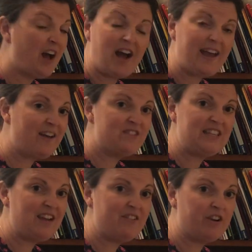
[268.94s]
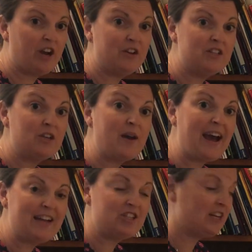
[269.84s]
I have 0, so
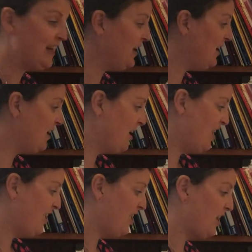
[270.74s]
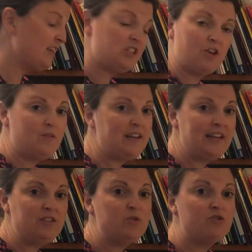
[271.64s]
actually I don't
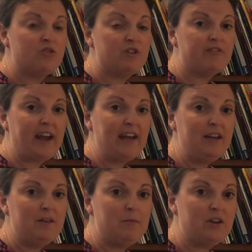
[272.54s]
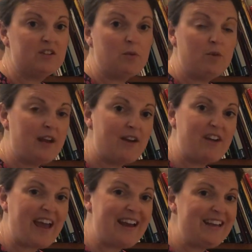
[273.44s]
need to draw an array because I wouldn't
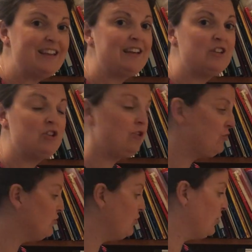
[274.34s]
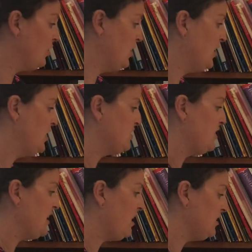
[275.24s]
have anything to draw.
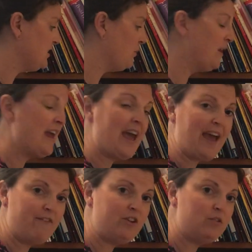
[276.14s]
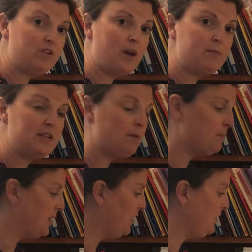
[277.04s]
So the answer, whenever you times a
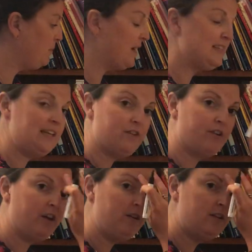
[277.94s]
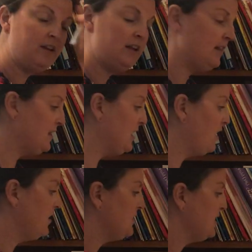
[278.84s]
number by 0, the
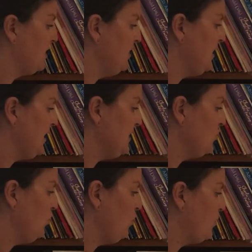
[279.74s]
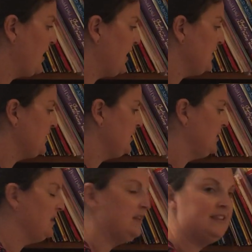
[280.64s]
answer is always
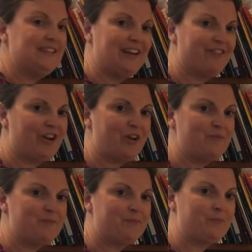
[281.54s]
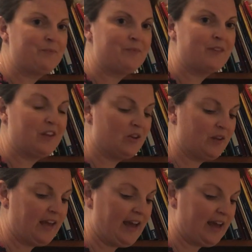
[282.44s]
0.
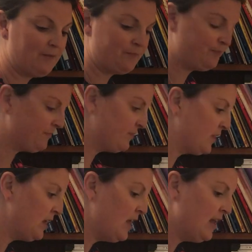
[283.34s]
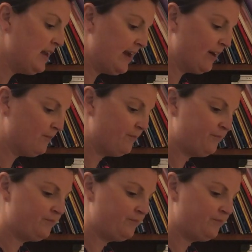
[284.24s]
Okay. Now,